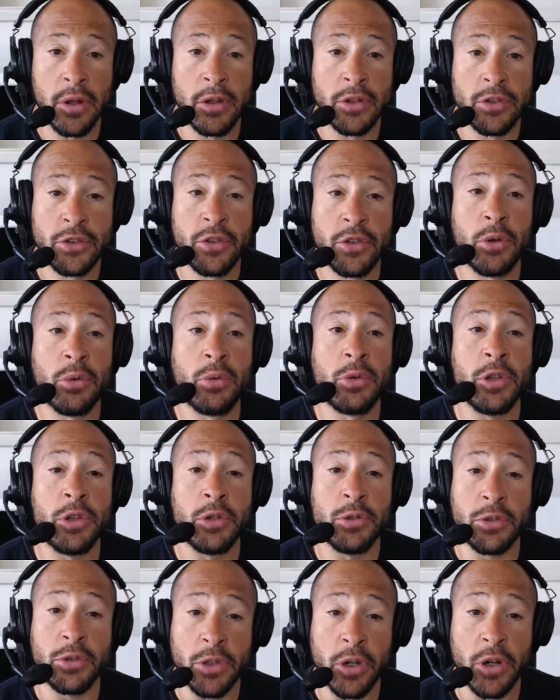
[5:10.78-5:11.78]
So when you
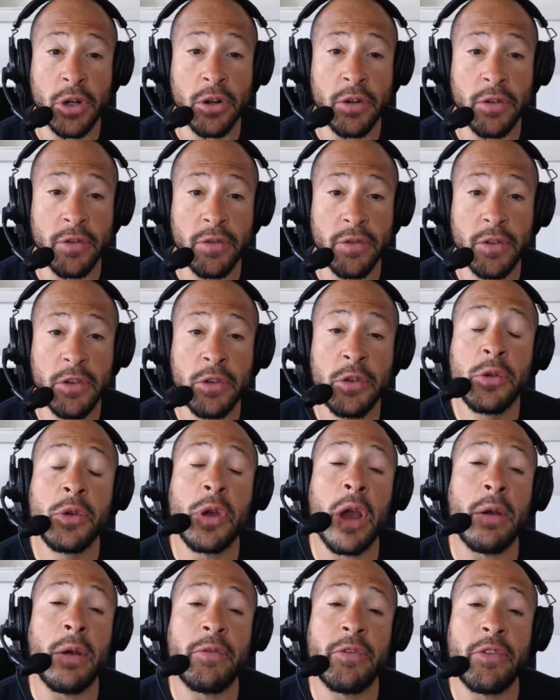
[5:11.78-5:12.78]
serve, you
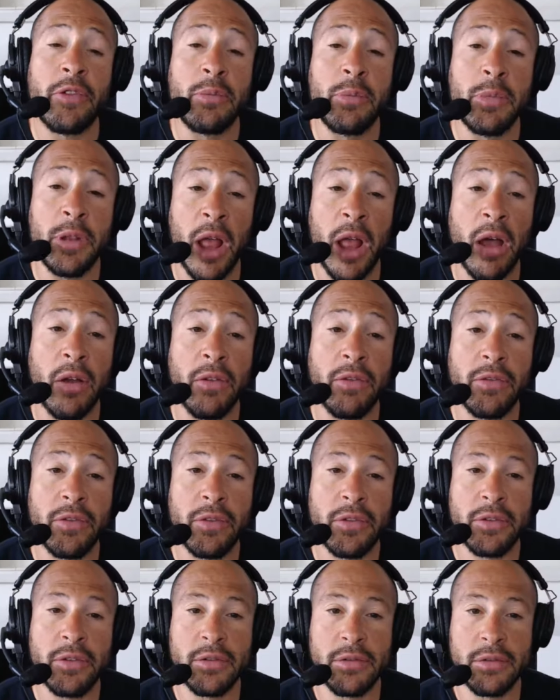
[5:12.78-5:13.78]
come from love.
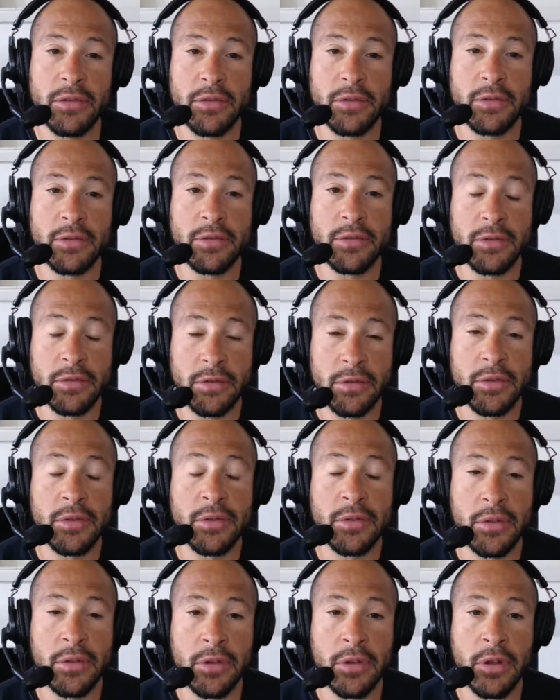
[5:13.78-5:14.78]

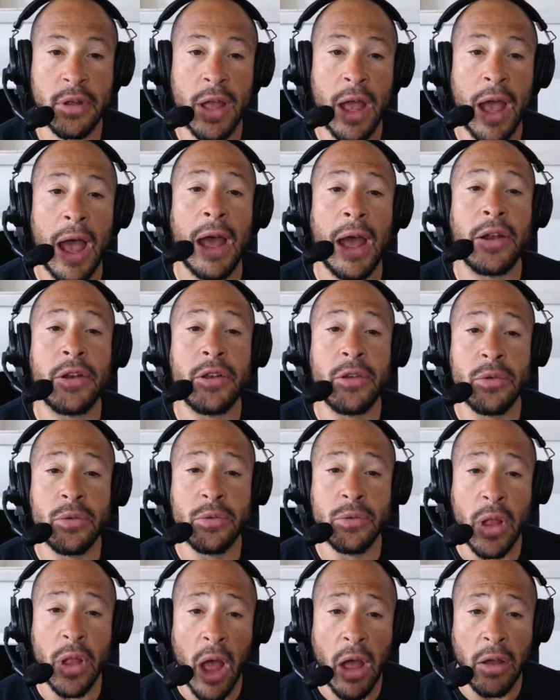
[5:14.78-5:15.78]
How do you
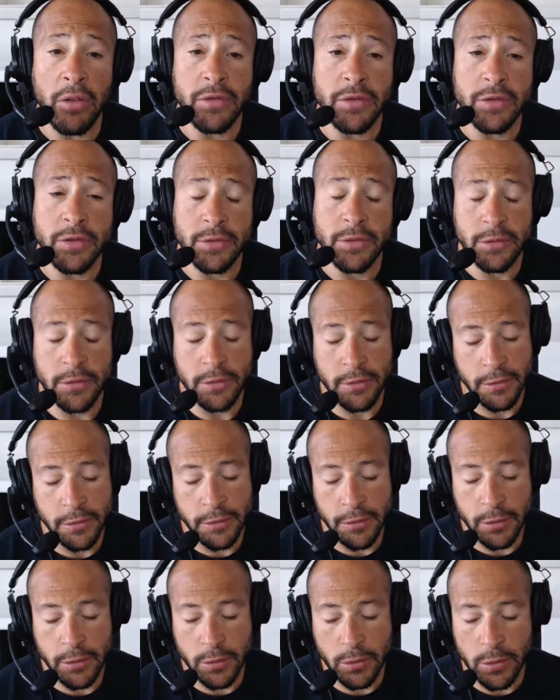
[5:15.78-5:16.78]
love?
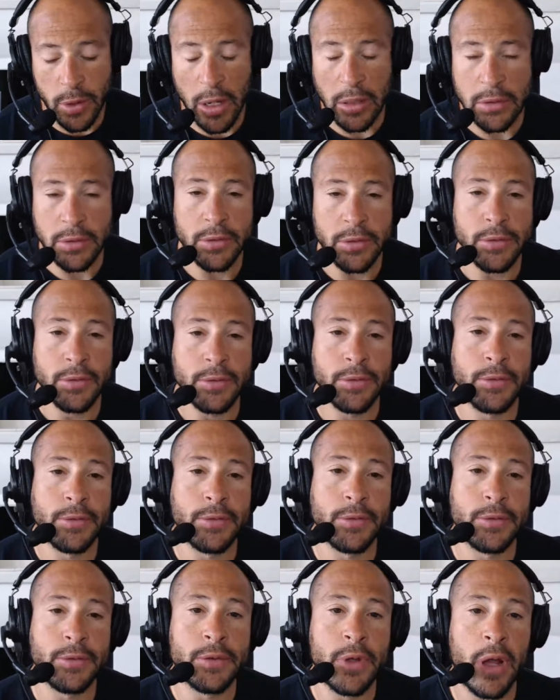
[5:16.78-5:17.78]
Well,
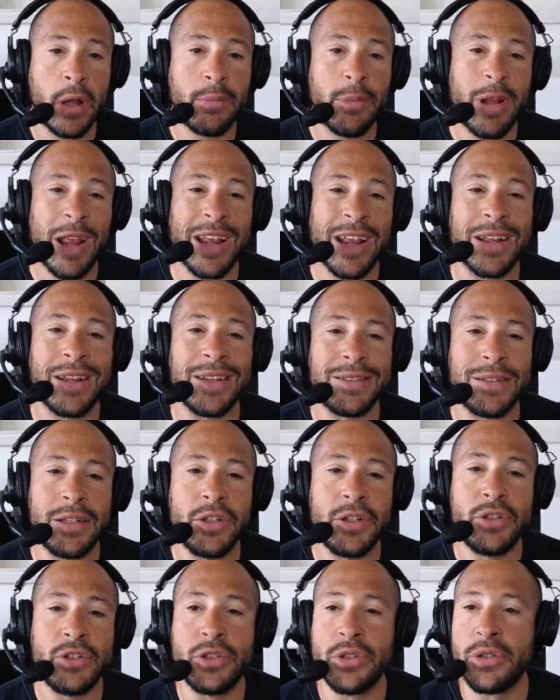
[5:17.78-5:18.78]
I'm not going to
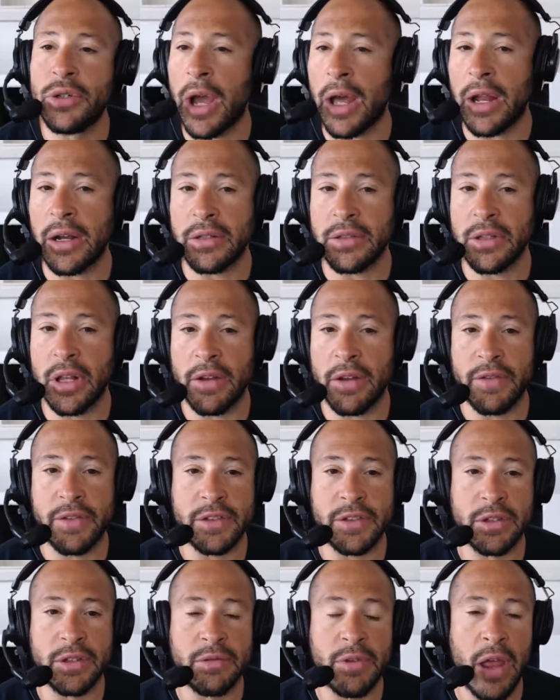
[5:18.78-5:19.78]
teach you how to love.
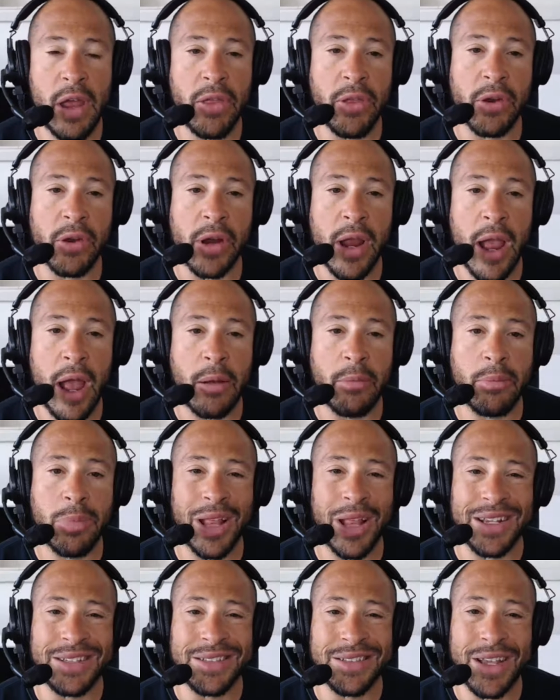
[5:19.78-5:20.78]
It's a rather
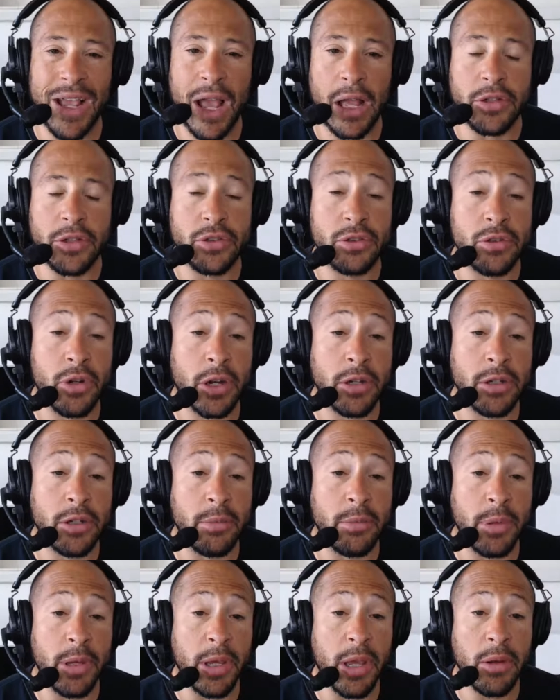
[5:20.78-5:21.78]
complex construct to
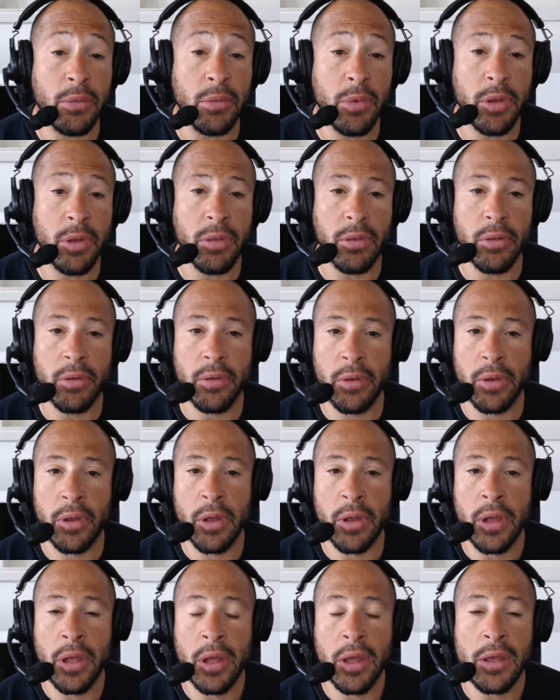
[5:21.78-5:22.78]
begin with.
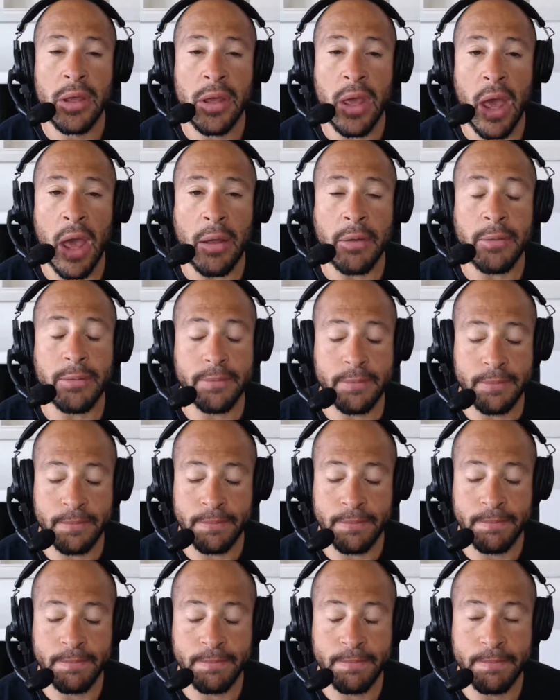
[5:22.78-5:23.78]
Yet,
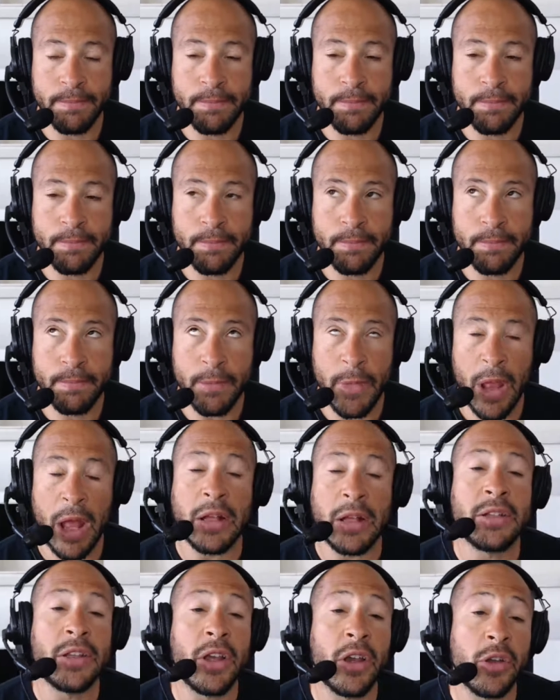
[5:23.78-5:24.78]

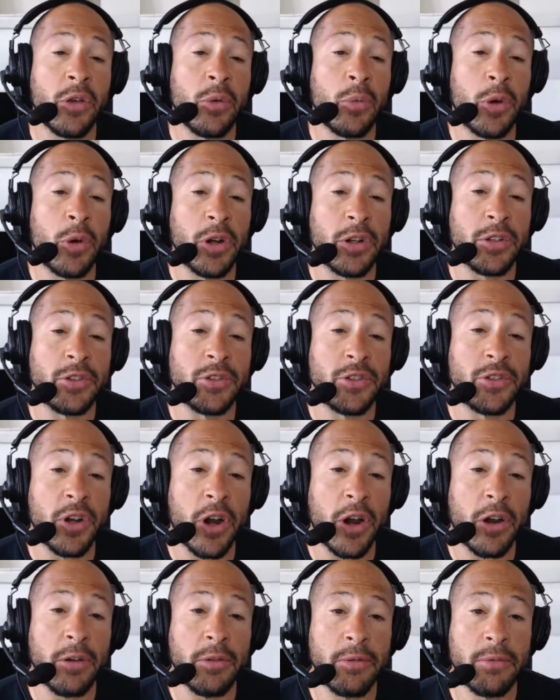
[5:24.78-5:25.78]
I'll tell you where to
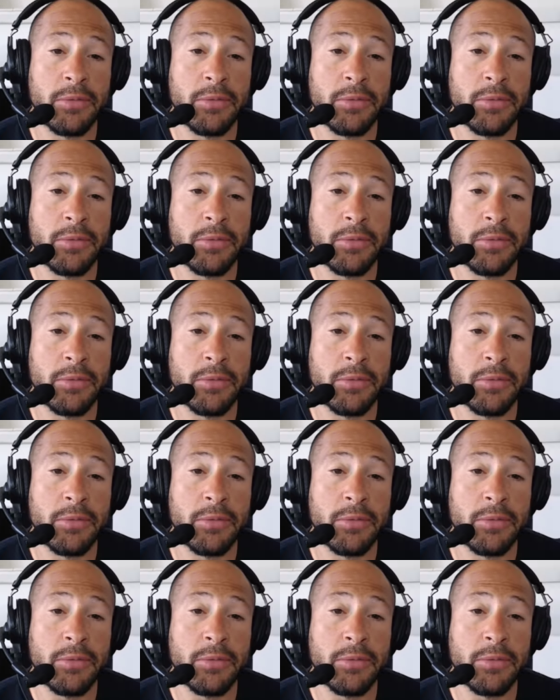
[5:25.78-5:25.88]
start.